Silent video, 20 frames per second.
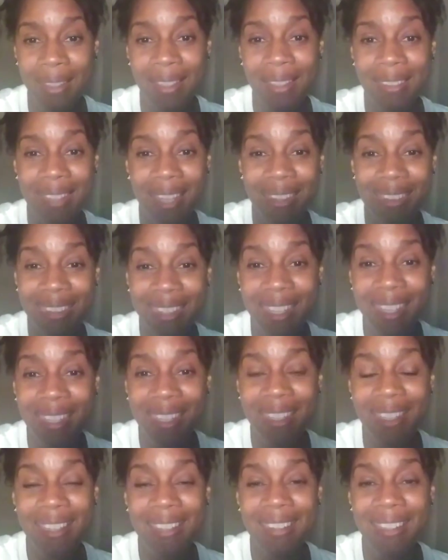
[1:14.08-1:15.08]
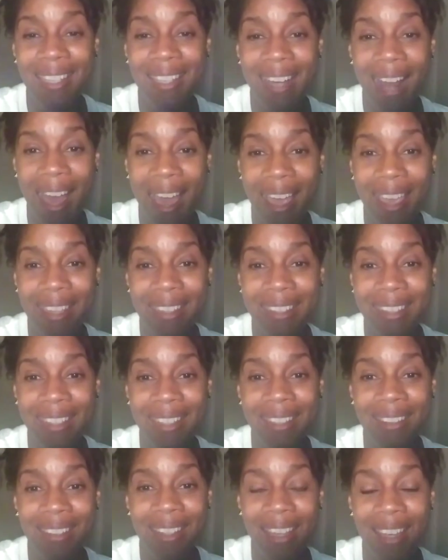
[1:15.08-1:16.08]
That thinking that I
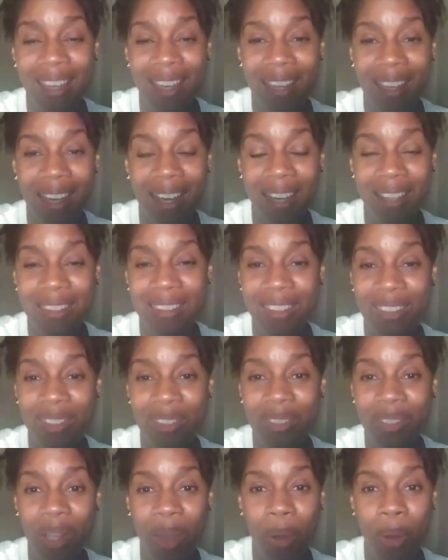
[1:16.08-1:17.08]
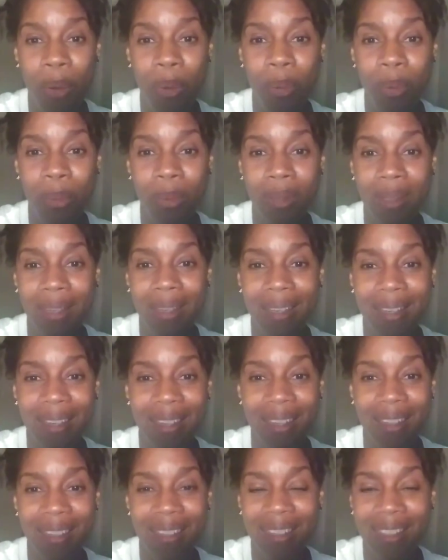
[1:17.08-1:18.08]
can, you know,
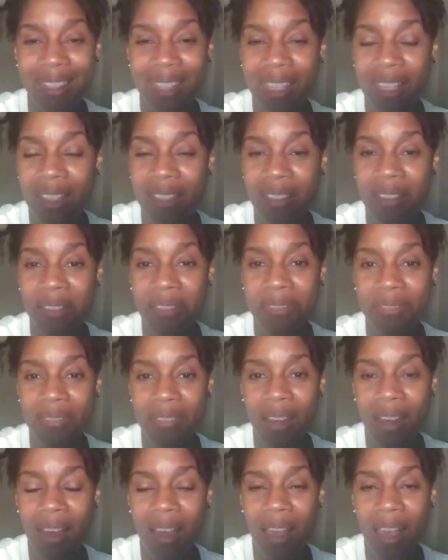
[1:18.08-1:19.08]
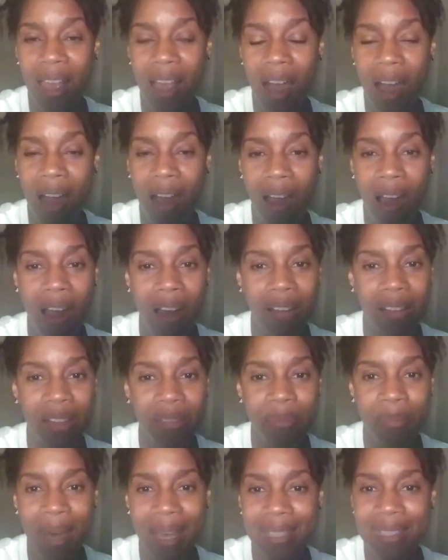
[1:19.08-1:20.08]
give all
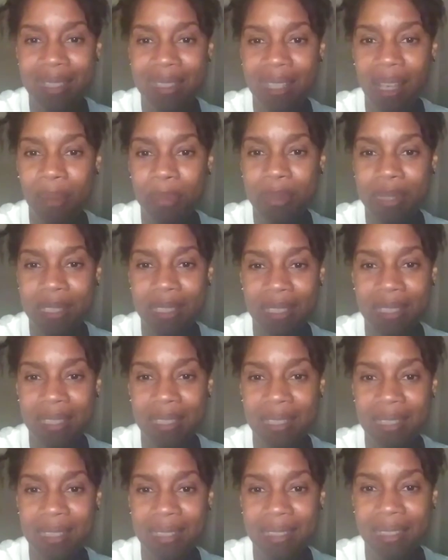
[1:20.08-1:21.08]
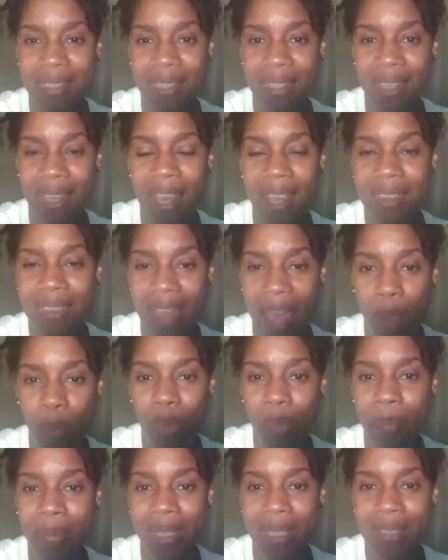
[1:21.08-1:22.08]
of my substance and that
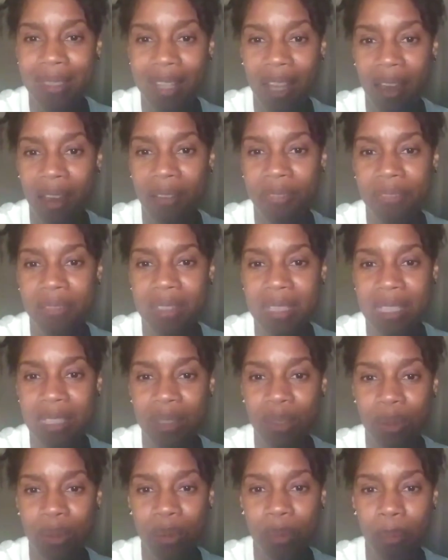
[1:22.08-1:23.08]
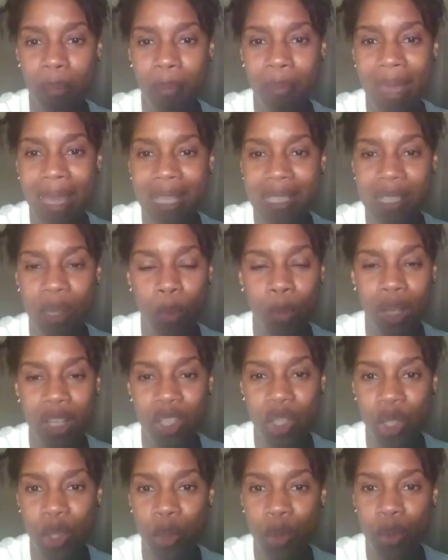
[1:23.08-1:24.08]
will be enough to make someone
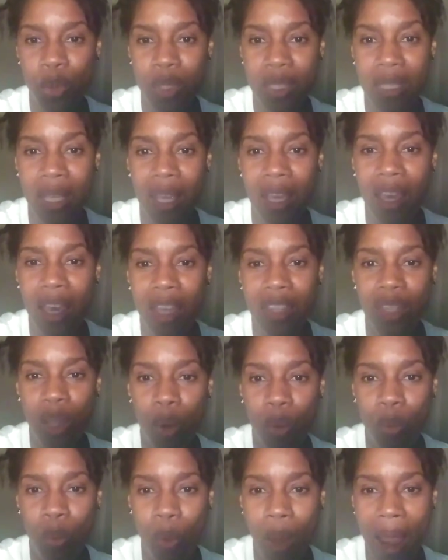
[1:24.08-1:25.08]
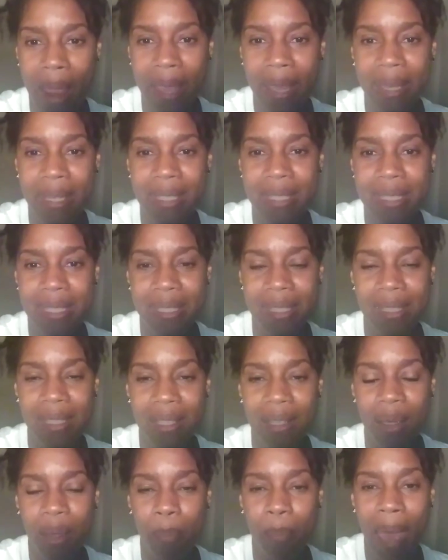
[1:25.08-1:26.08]
choose the right
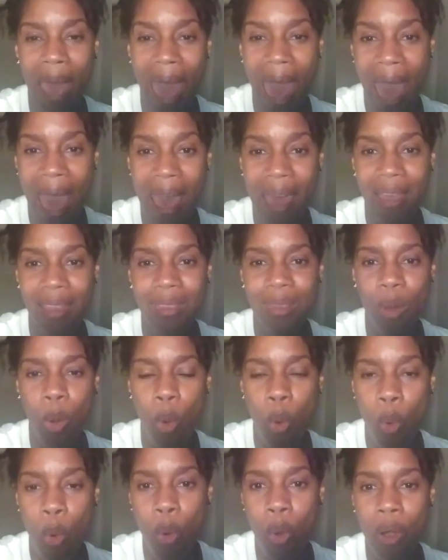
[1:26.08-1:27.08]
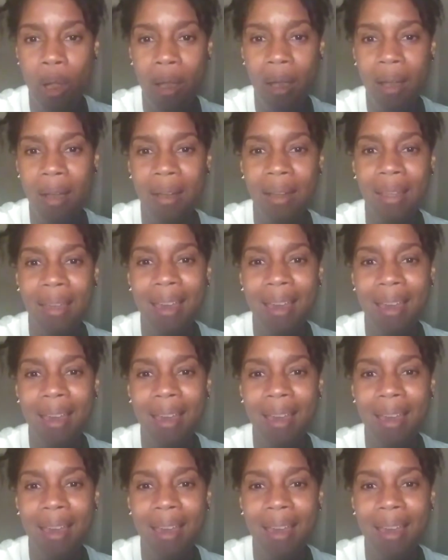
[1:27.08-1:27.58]
path, or